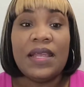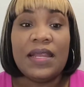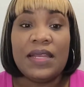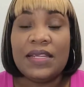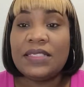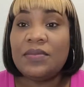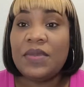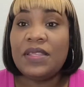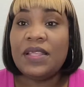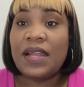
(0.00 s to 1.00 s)
It doesn't
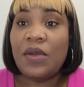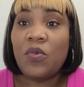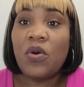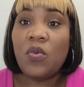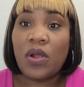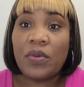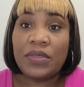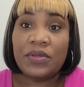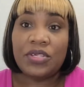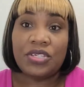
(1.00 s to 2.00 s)
mean that I won't work
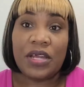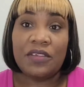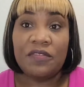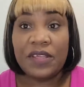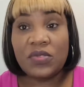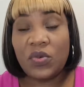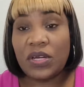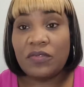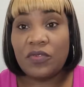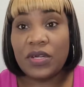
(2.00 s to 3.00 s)
with you to try to fix
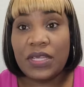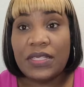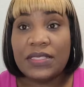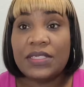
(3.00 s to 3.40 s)
whatever it is.